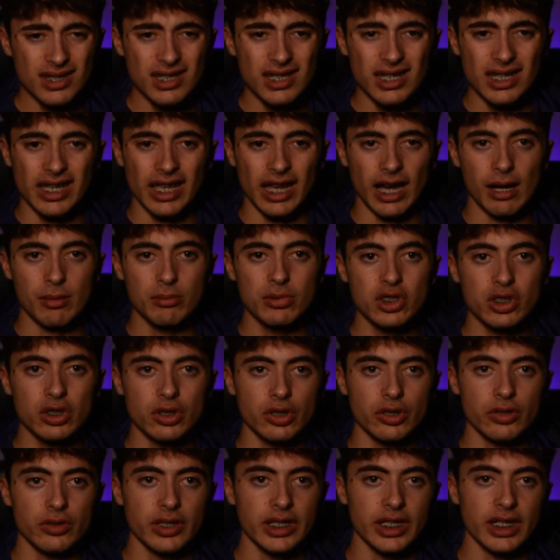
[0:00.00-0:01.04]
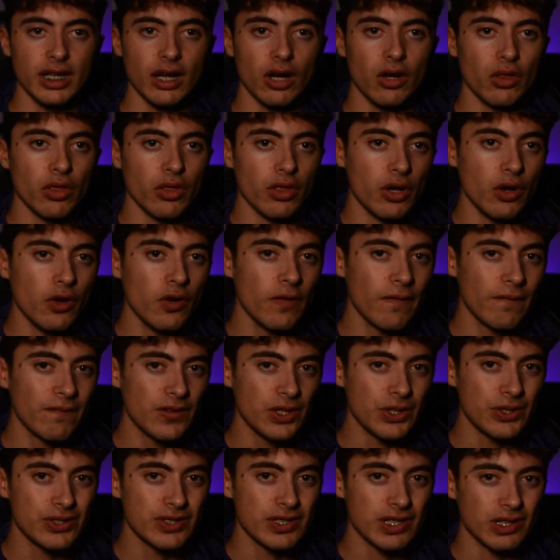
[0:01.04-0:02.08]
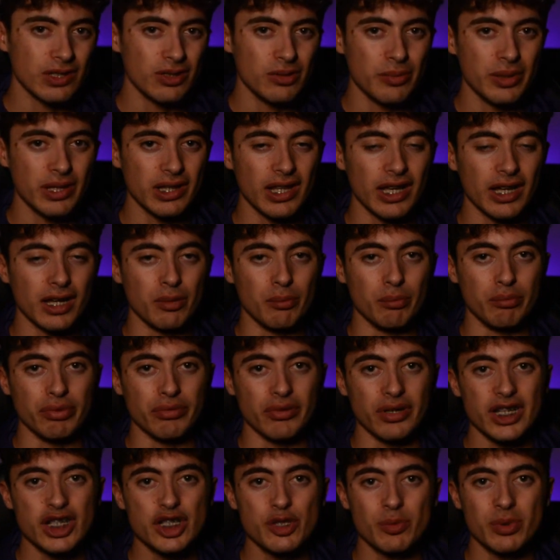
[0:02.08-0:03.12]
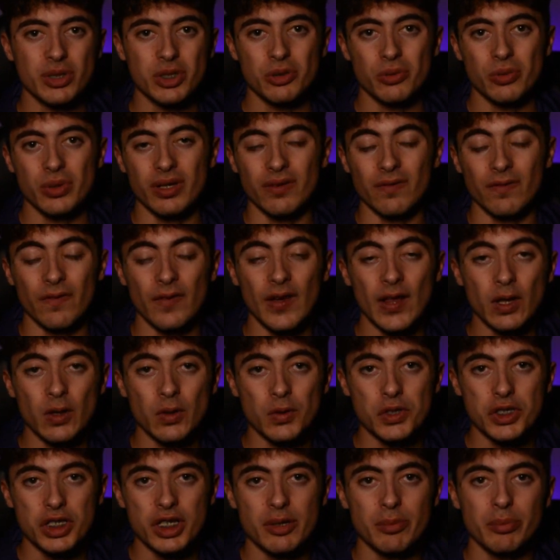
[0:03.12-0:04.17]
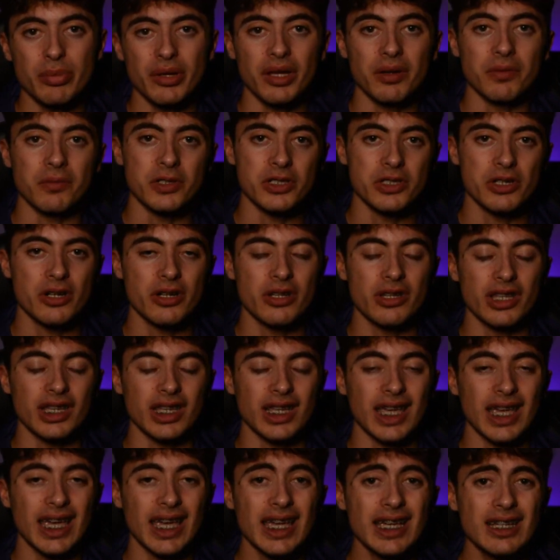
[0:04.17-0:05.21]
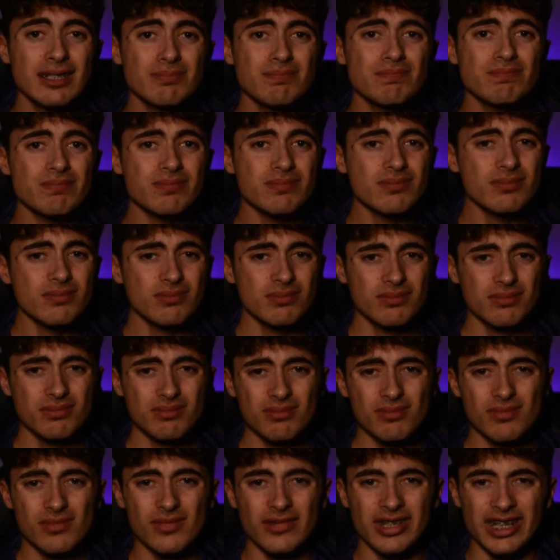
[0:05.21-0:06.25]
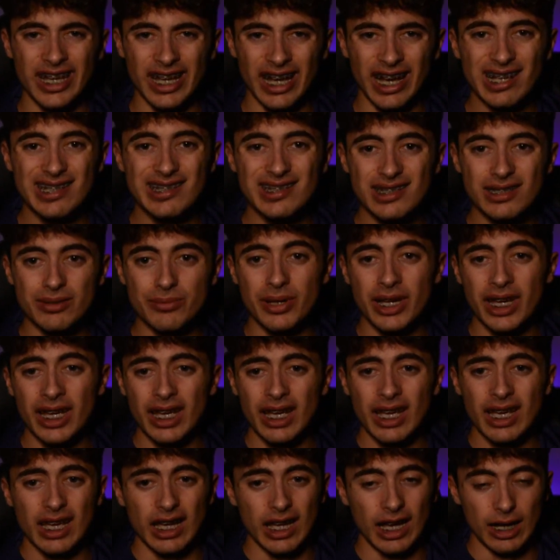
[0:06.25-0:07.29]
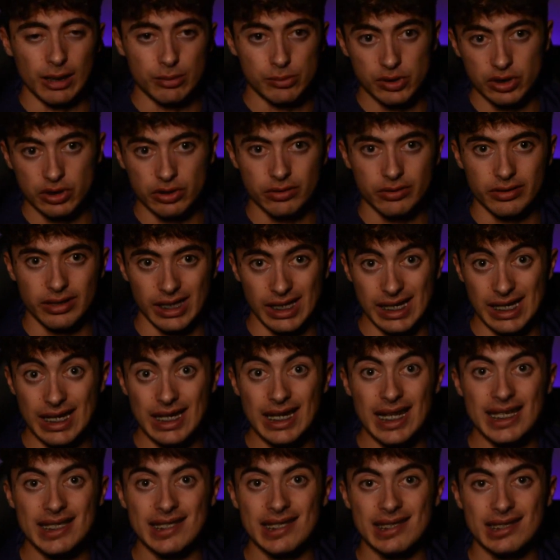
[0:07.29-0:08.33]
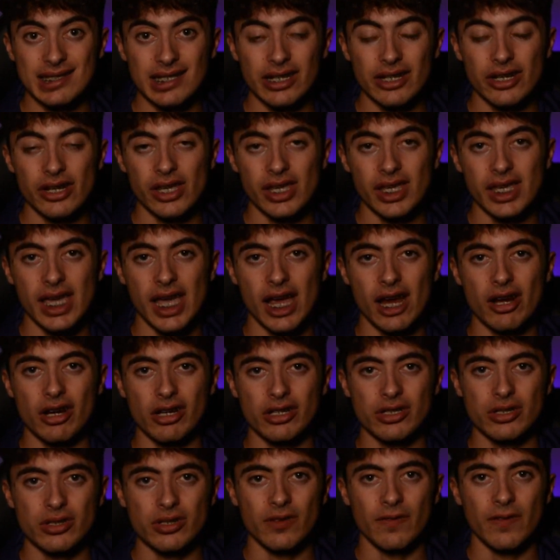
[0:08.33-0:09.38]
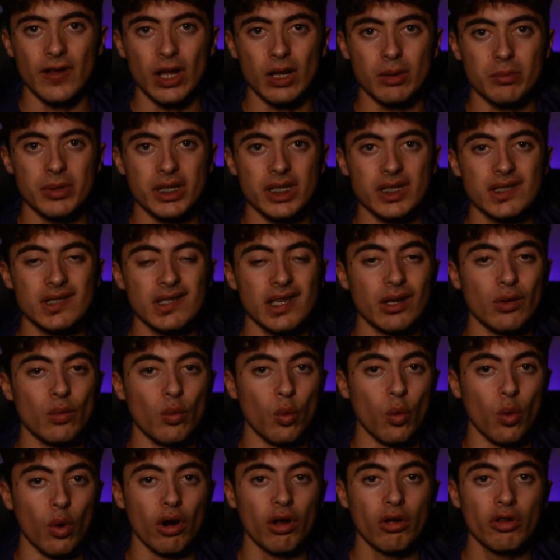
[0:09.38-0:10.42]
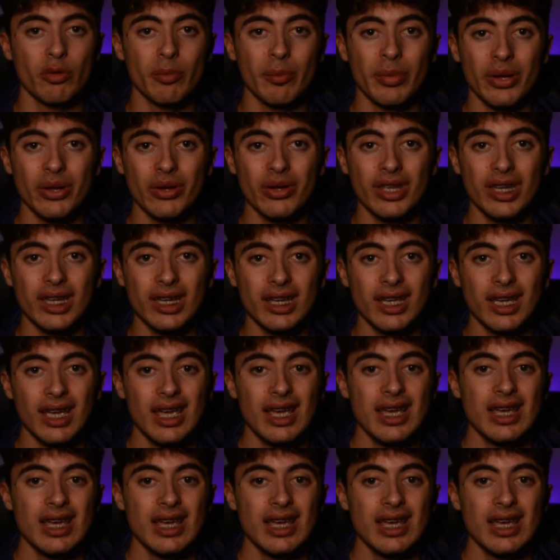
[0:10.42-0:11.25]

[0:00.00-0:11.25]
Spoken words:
Yeah, absolutely. Although it feels a little bit like a bridge between Fellowship and Return of the King, it has some absolutely necessary character developments and world building